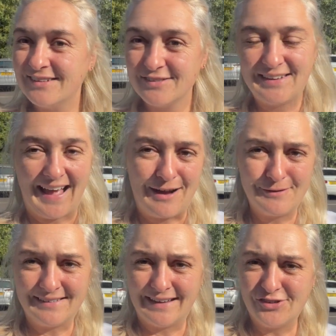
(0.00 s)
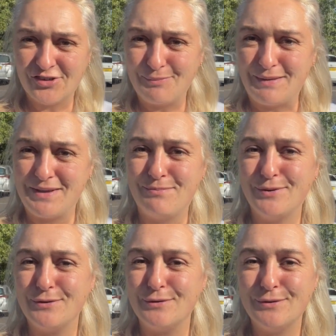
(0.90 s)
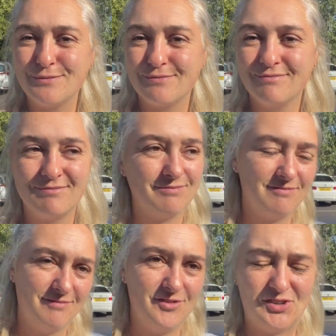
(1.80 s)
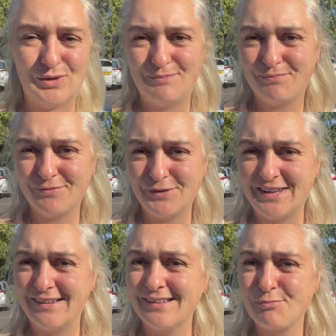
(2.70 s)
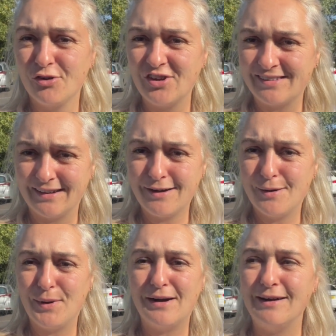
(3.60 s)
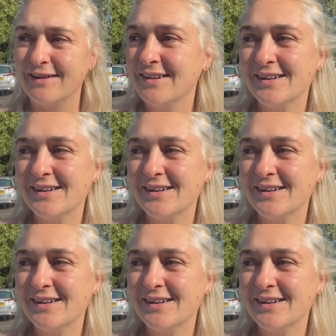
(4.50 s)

get out in nature, meet people, do a ridiculous project in a car park,